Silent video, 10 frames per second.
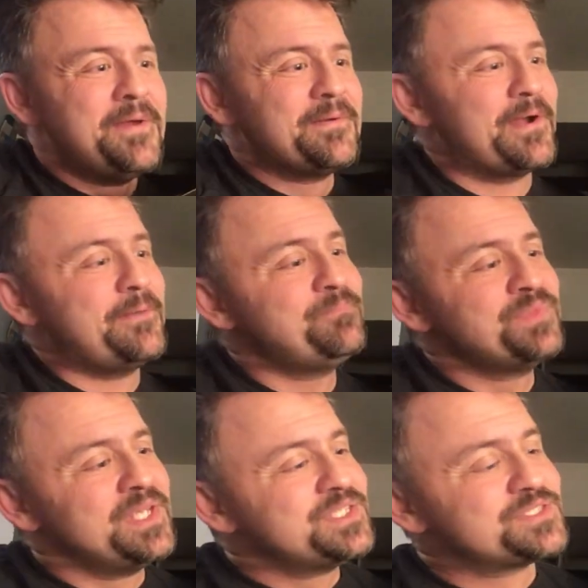Okay?
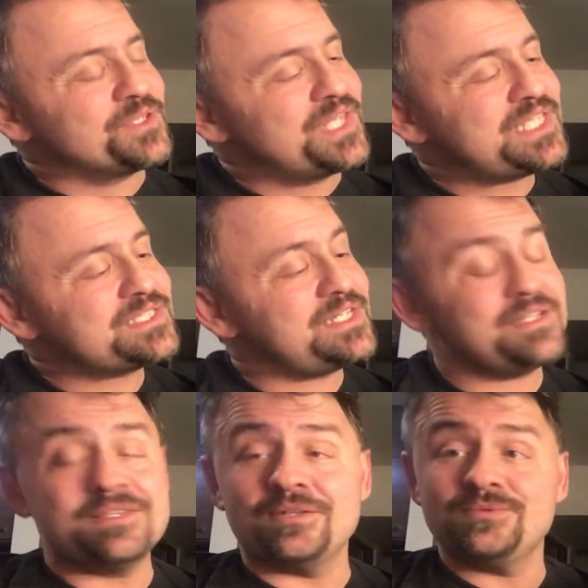So that's kind
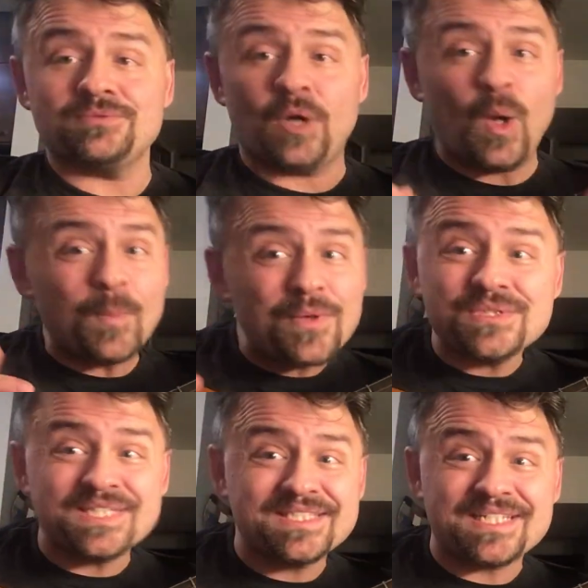of almost
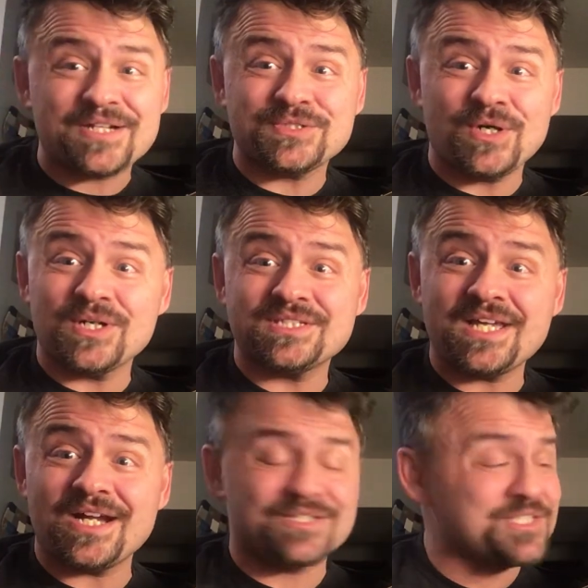the entire song is
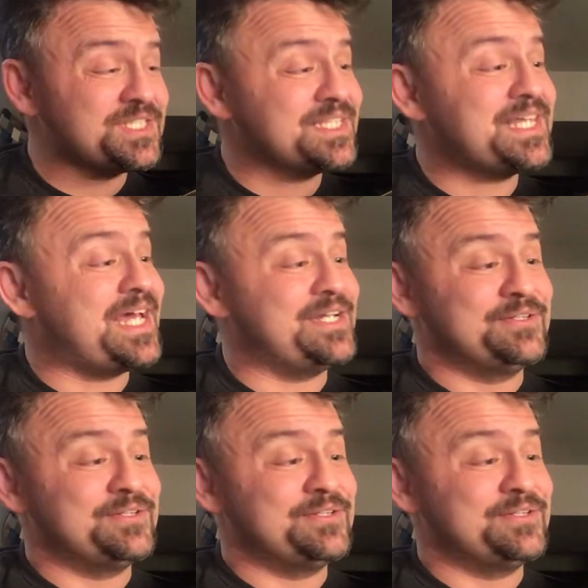there. Just like that.